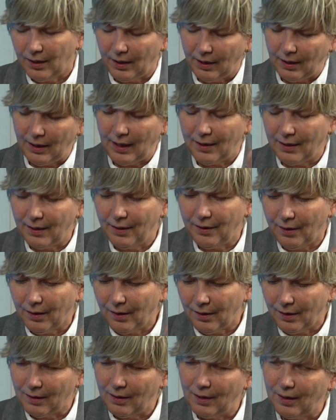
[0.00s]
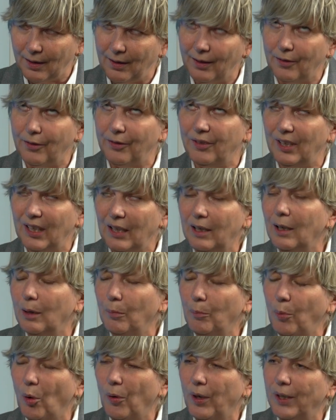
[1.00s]
another
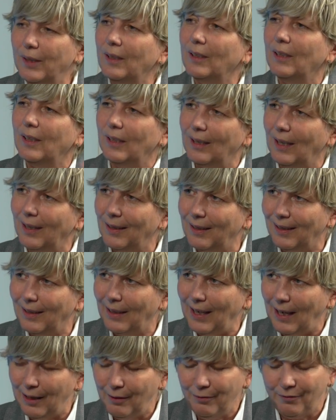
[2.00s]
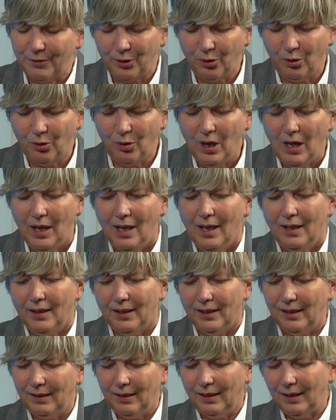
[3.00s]
thinking point and another life. So
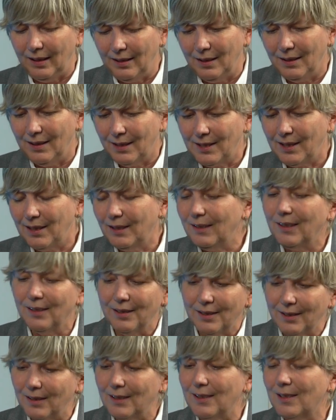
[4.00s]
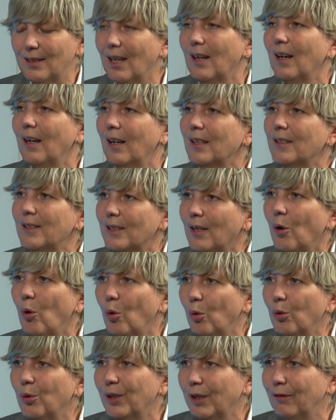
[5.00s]
in the cities, it's a
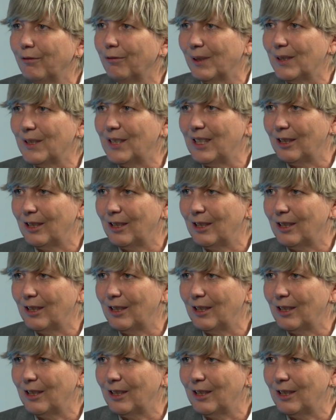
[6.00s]
whole different